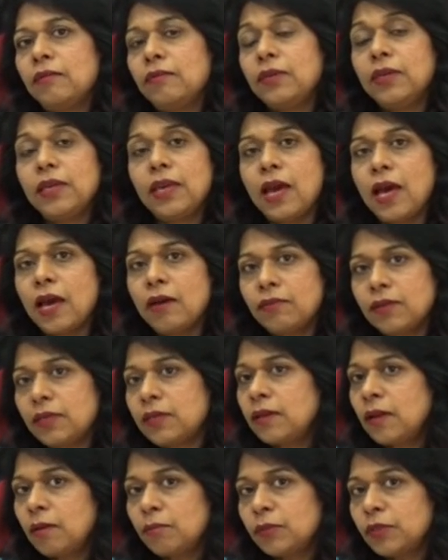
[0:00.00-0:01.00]
We have
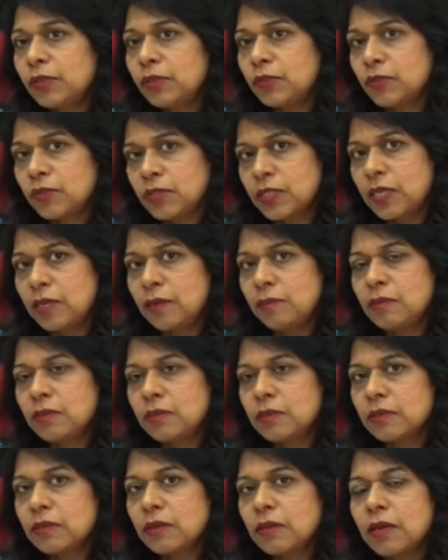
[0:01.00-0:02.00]
a number of
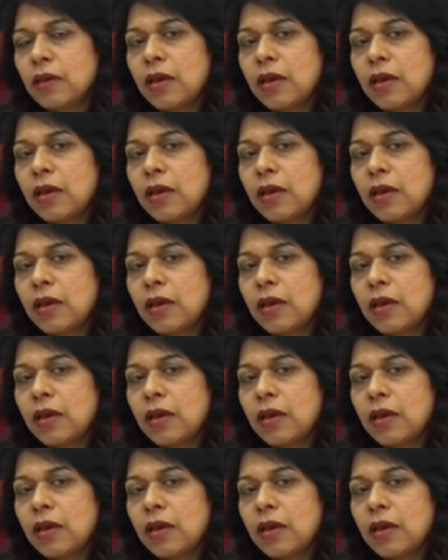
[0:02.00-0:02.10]
schemes.